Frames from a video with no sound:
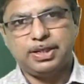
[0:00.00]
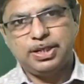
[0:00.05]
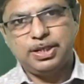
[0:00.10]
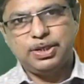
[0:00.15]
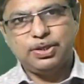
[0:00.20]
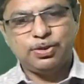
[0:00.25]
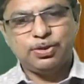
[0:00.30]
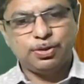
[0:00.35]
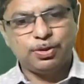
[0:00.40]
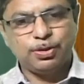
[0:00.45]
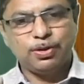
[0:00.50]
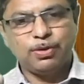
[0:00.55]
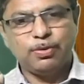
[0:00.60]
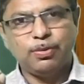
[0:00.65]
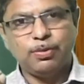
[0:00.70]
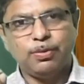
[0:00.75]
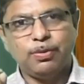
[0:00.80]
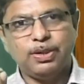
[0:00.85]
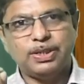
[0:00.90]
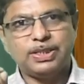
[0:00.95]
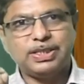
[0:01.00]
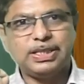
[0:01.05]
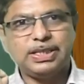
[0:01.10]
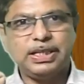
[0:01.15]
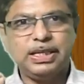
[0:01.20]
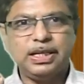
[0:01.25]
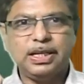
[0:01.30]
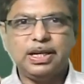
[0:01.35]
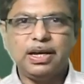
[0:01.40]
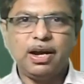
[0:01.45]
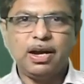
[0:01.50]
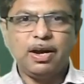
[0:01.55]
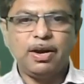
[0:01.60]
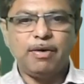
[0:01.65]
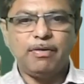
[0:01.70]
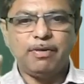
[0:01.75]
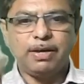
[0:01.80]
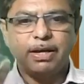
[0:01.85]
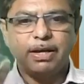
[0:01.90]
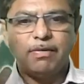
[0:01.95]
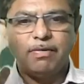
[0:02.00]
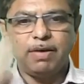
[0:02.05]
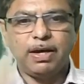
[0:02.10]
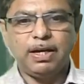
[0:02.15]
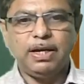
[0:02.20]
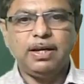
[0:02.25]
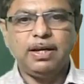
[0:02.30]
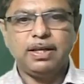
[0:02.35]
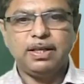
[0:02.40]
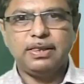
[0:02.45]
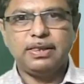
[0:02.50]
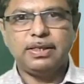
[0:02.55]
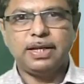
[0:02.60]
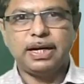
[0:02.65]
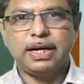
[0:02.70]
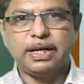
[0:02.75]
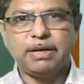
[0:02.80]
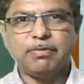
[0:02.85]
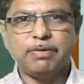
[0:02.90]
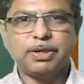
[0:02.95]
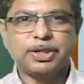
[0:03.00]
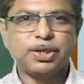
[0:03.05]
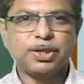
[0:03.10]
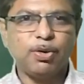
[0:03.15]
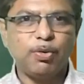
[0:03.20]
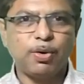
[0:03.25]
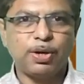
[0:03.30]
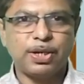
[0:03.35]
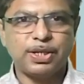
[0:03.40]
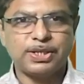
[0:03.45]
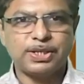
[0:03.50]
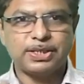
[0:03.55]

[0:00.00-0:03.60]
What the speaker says: So we'll see how we can find that equation, or what is that